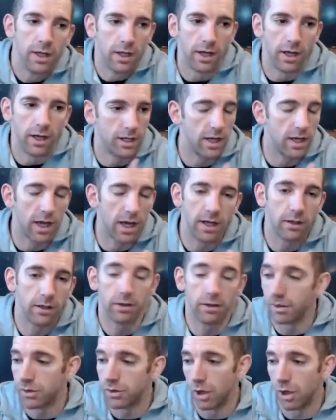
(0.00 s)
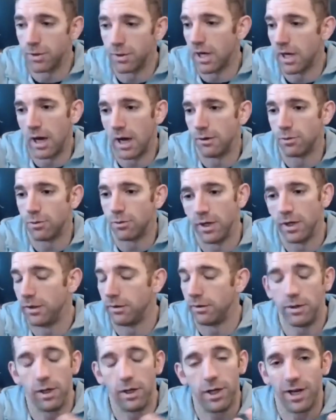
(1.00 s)
And again, there's going to be times
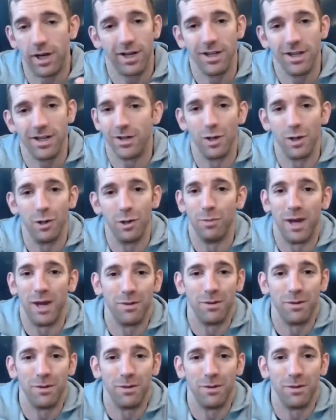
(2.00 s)
when you do